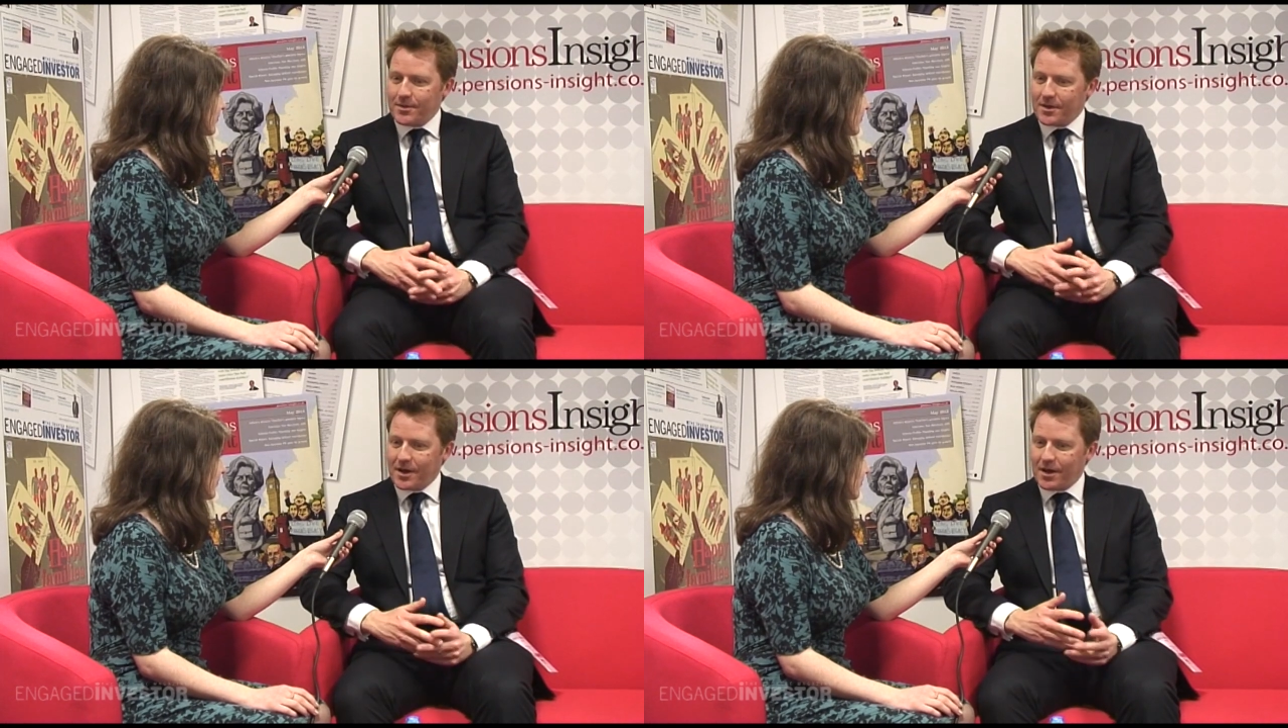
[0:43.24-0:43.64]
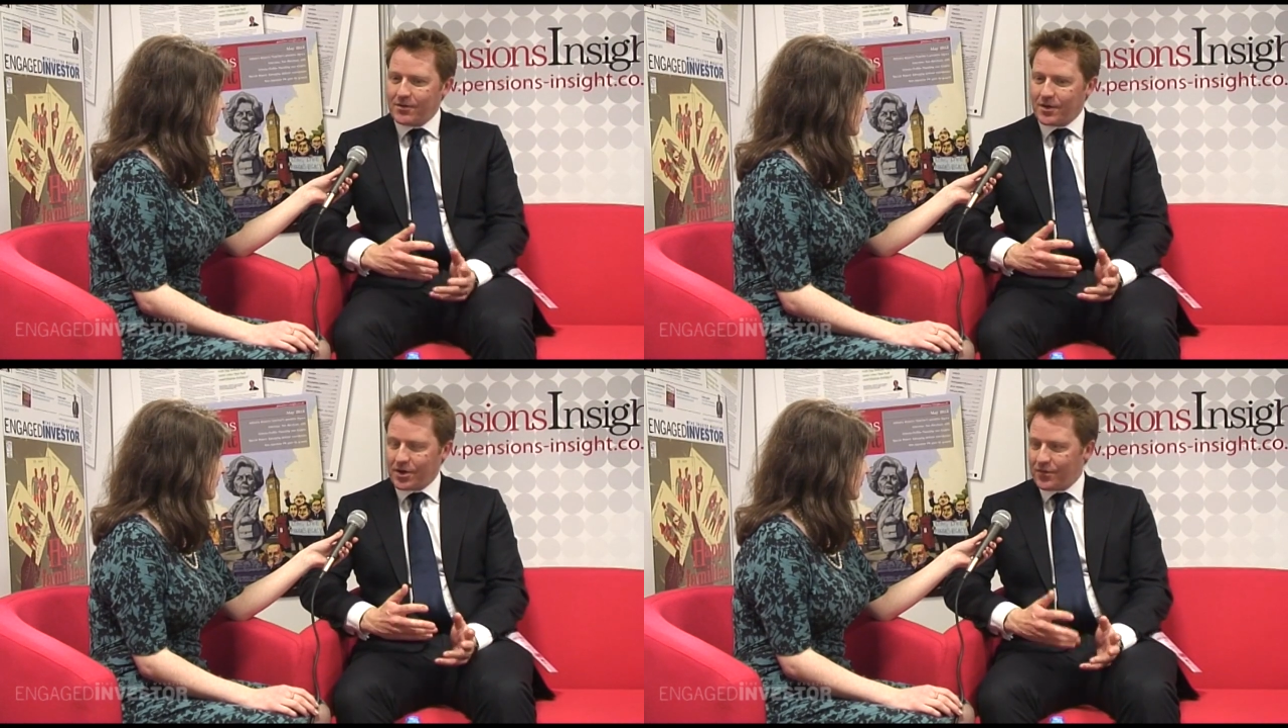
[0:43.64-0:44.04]

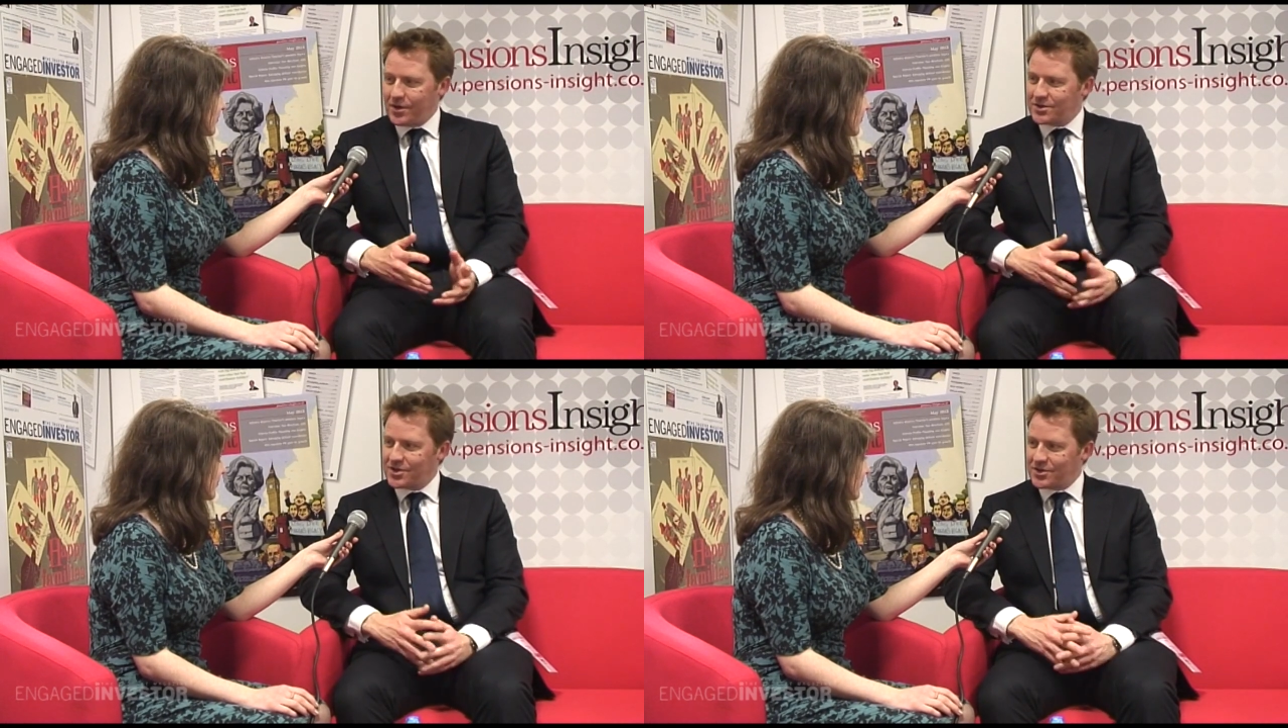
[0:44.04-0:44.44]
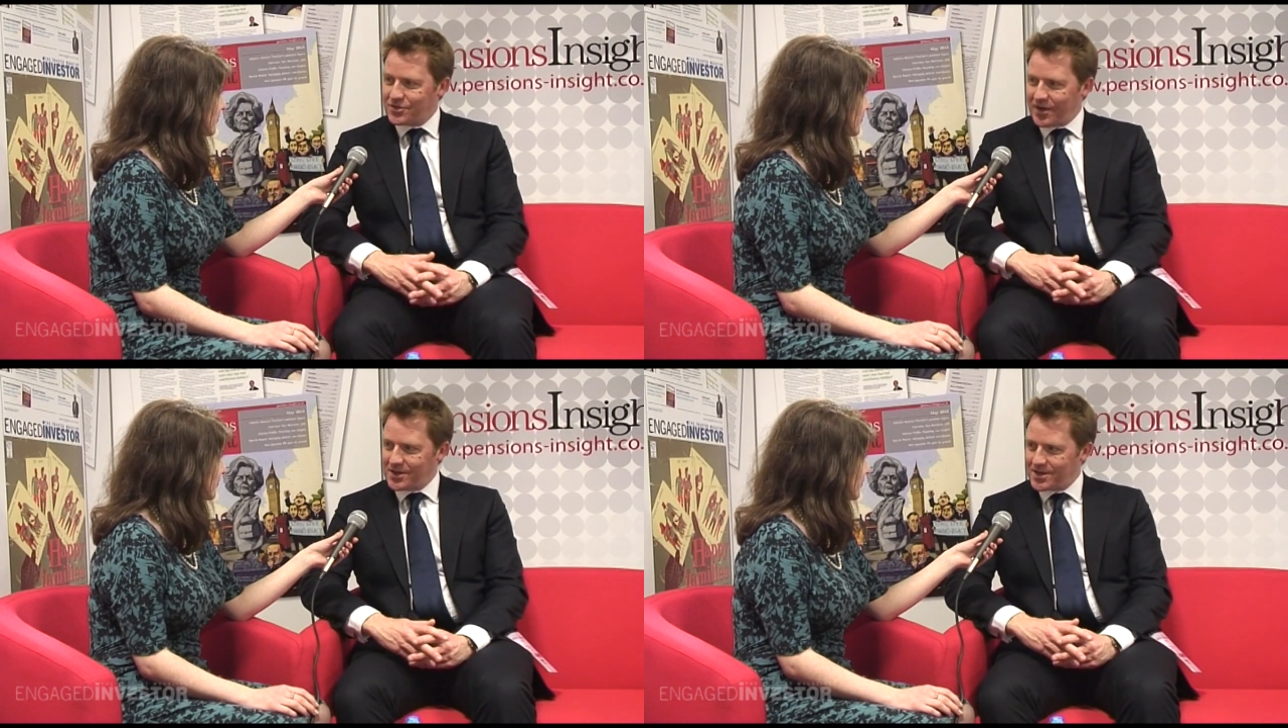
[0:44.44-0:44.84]
the governance
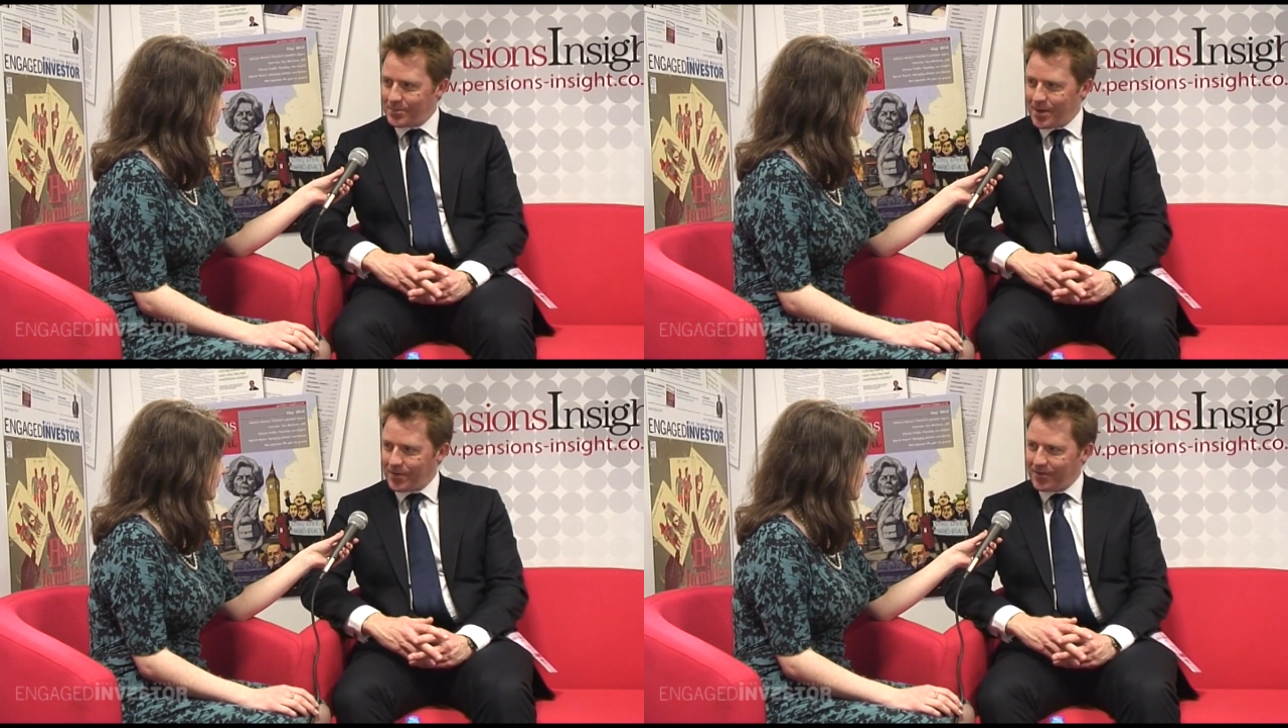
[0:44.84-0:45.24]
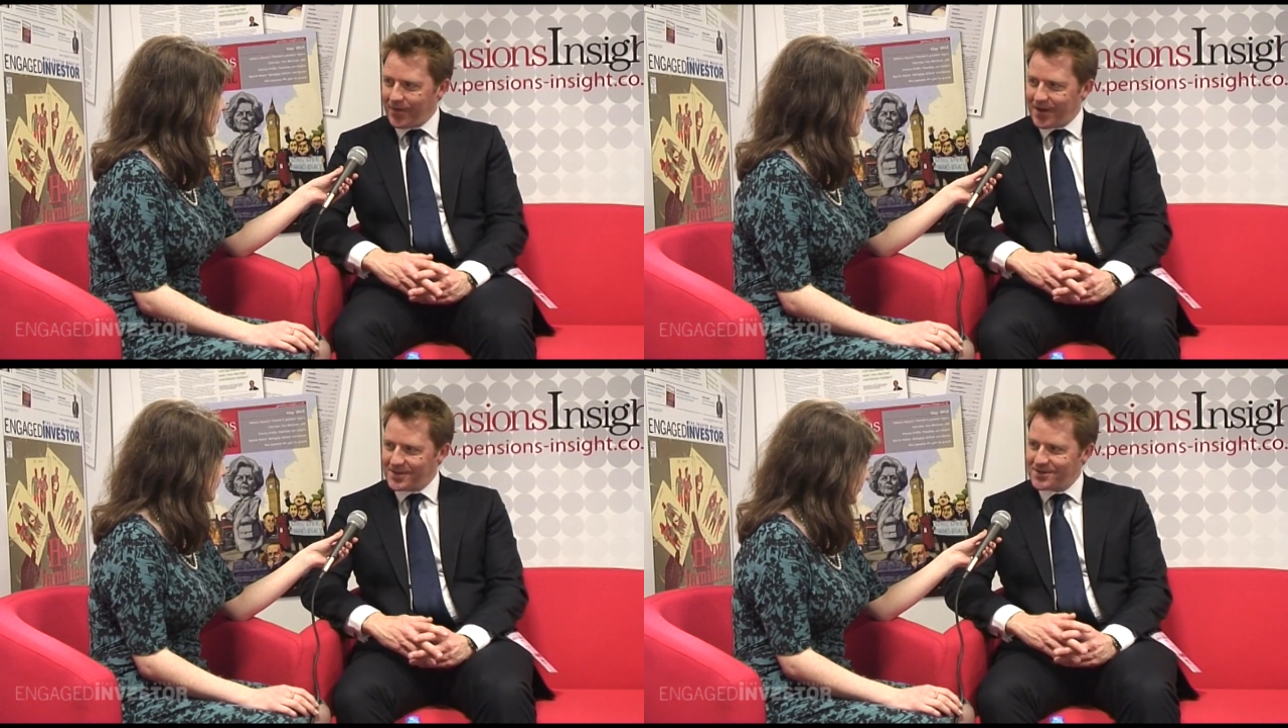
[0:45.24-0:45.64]
constraints that people
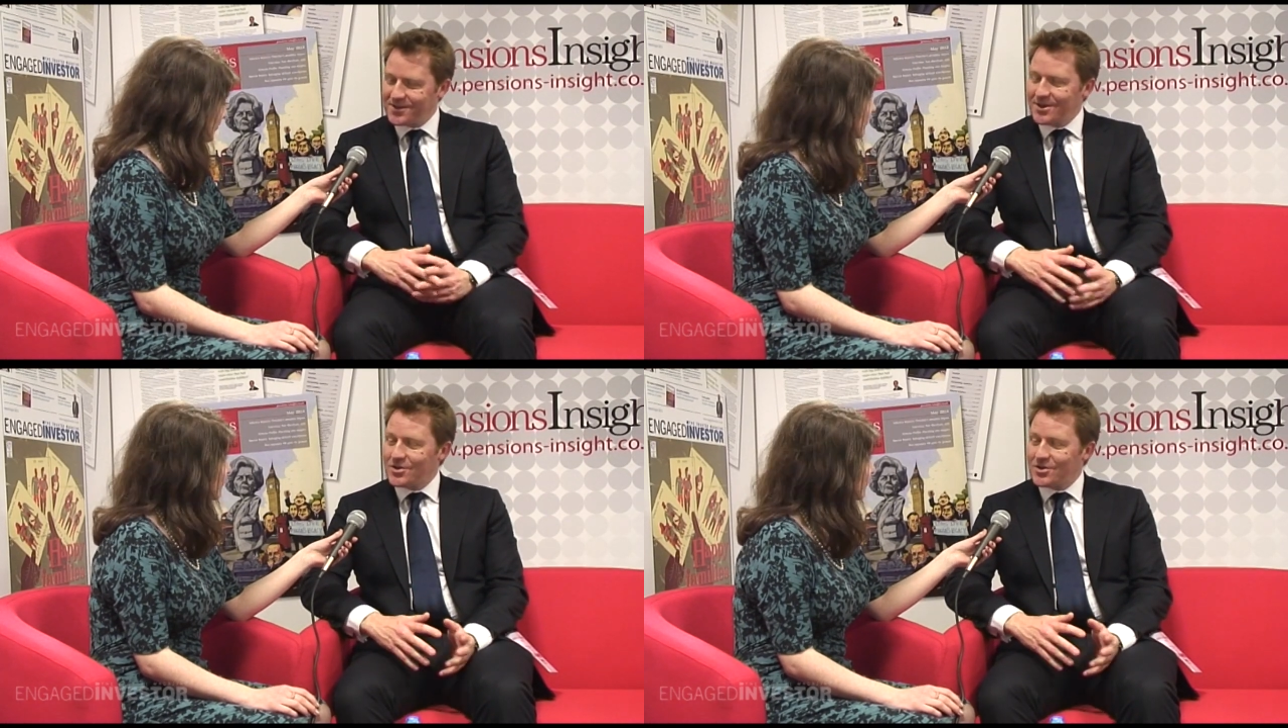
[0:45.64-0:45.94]
face